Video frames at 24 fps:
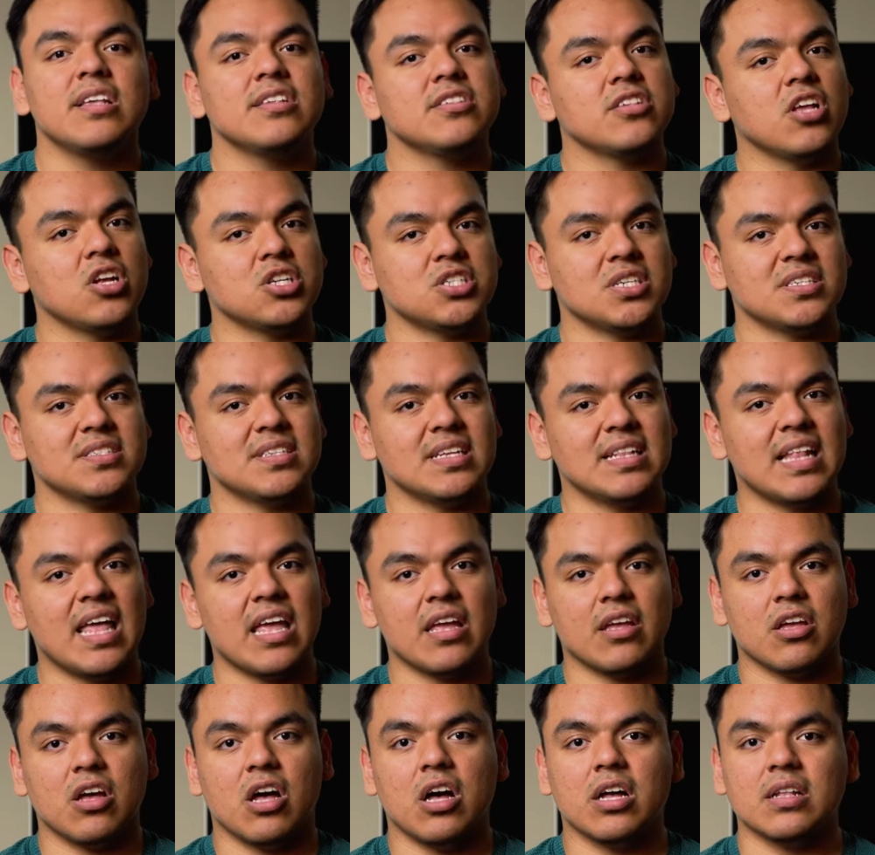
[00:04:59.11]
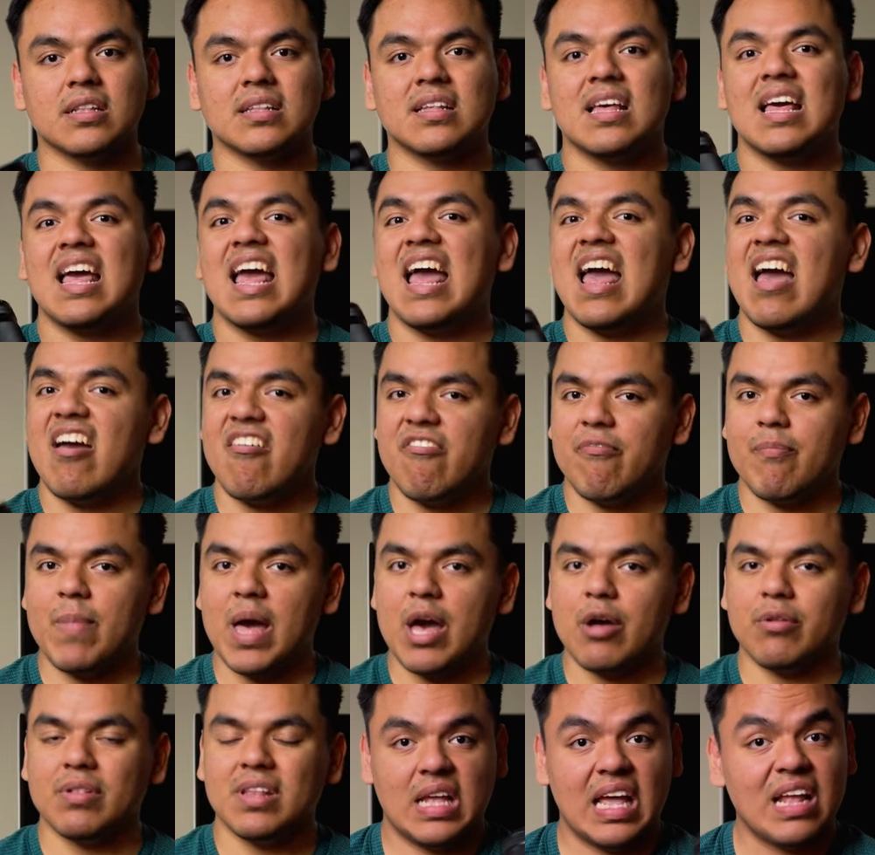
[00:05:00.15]
such as the Nikon F
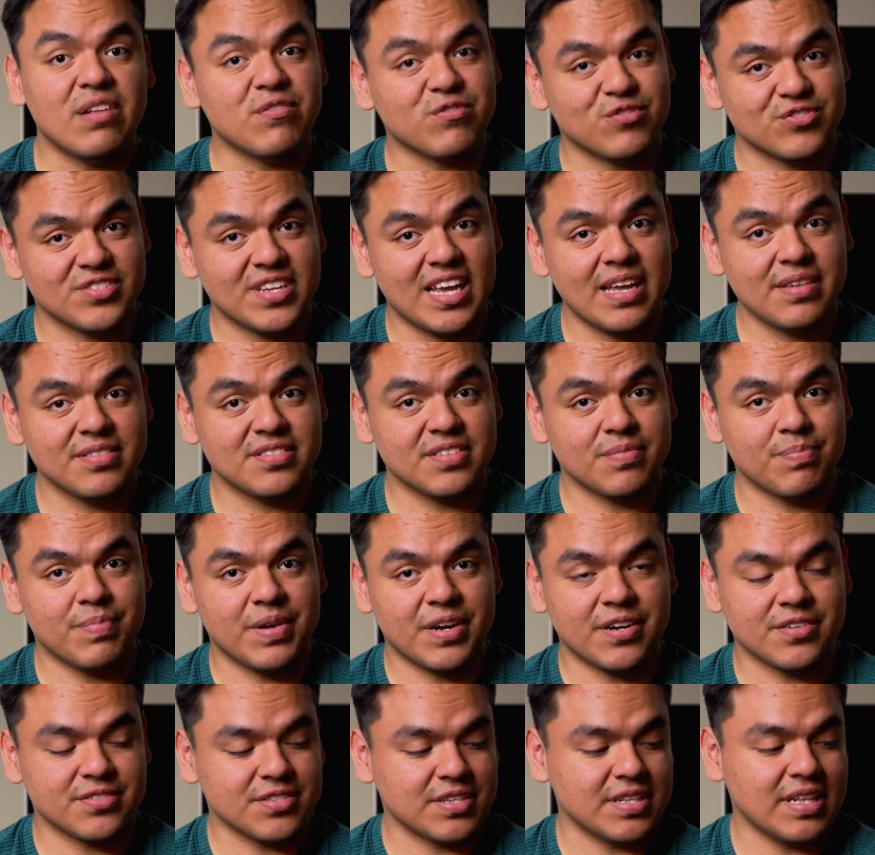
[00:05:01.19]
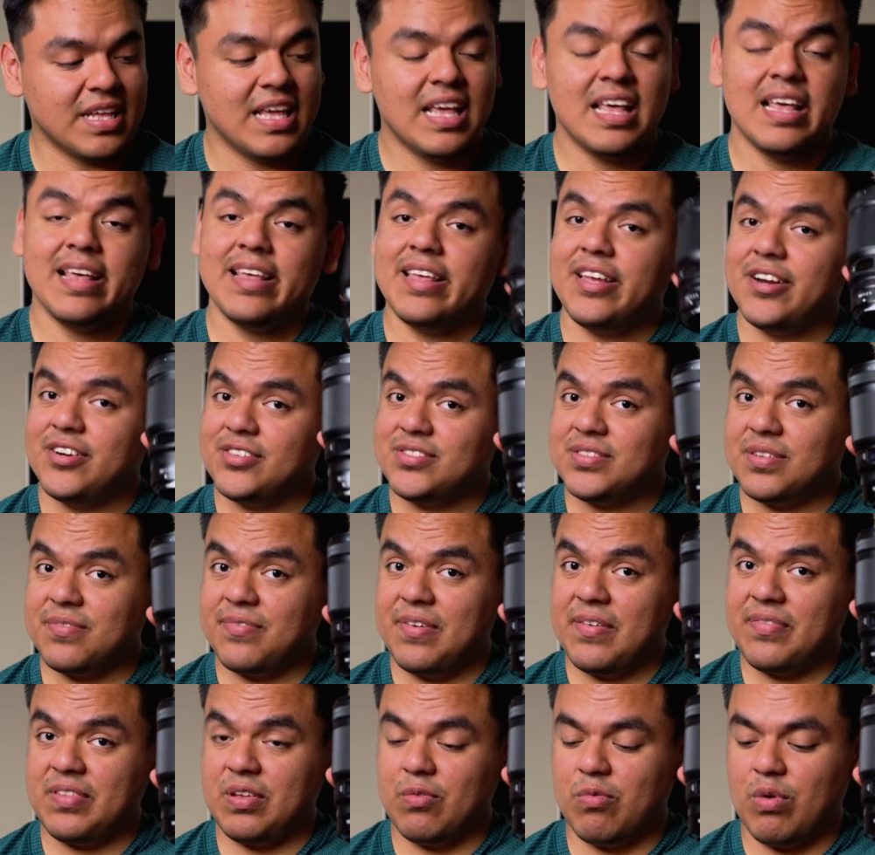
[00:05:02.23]
mount. And for size comparison, here's the
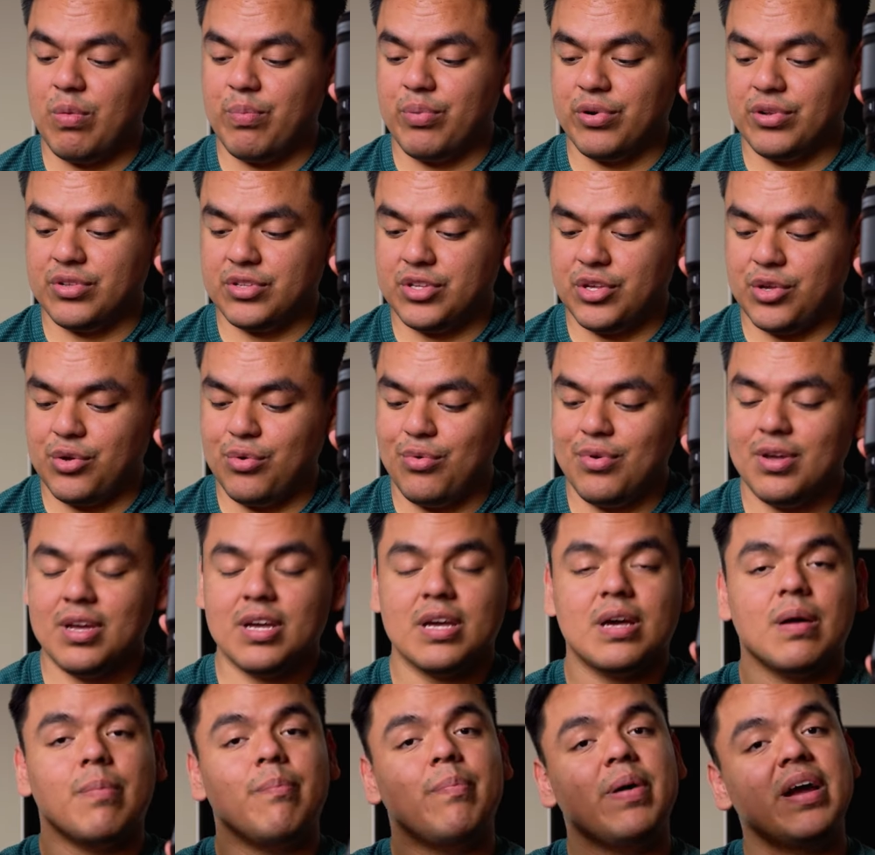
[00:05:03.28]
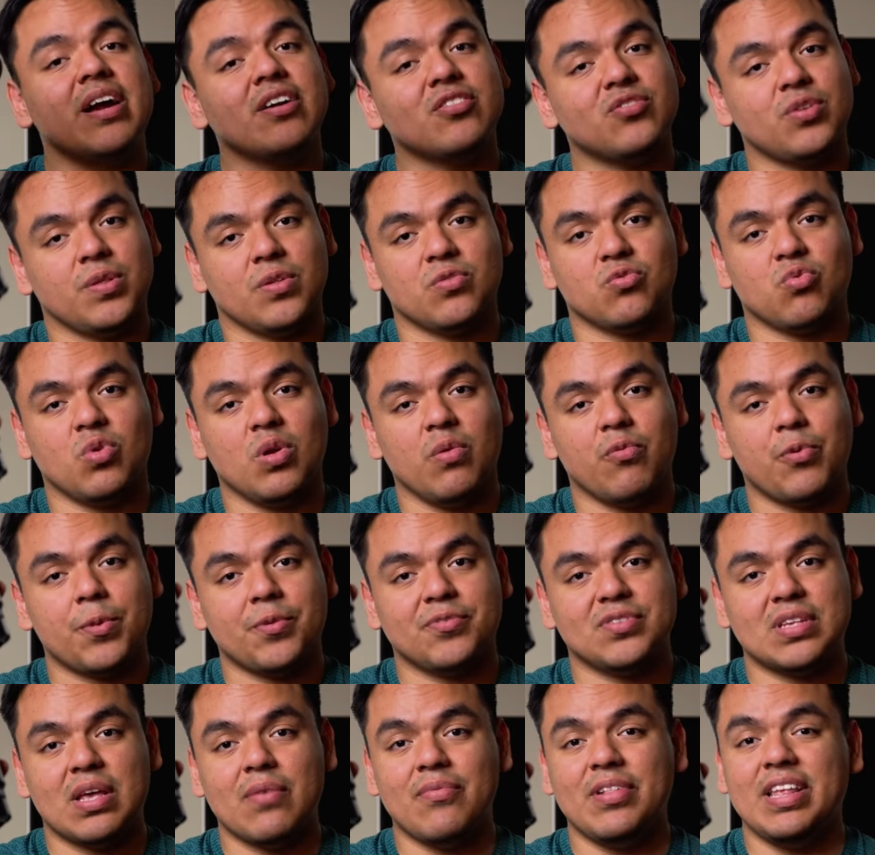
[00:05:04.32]
51.2 compared to the
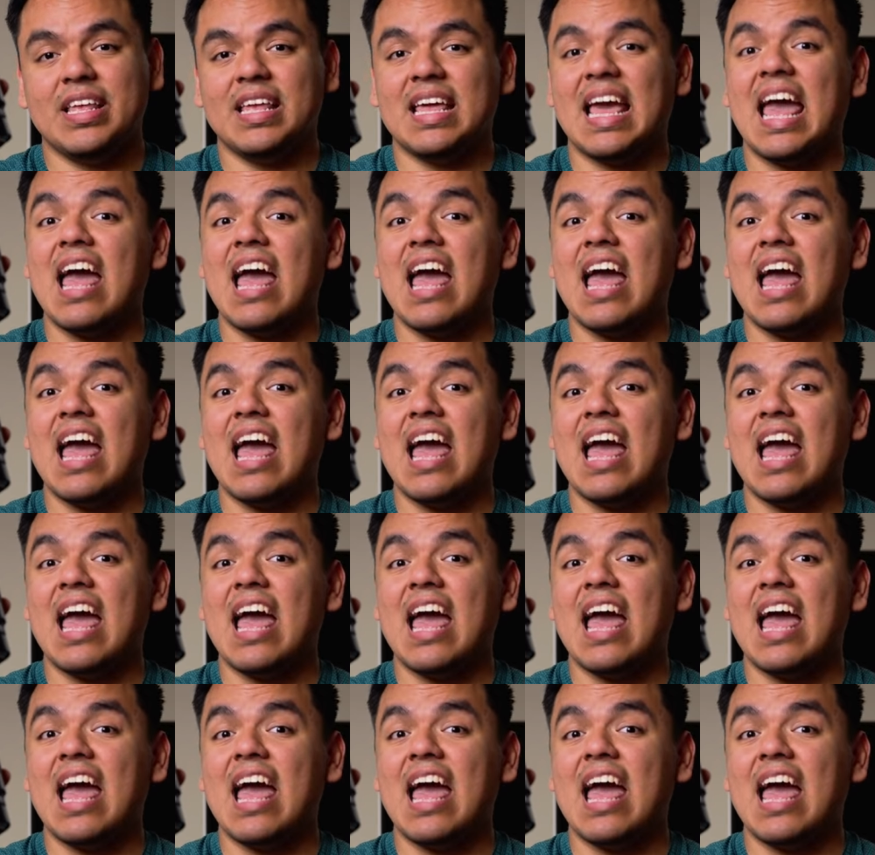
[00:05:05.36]
24-70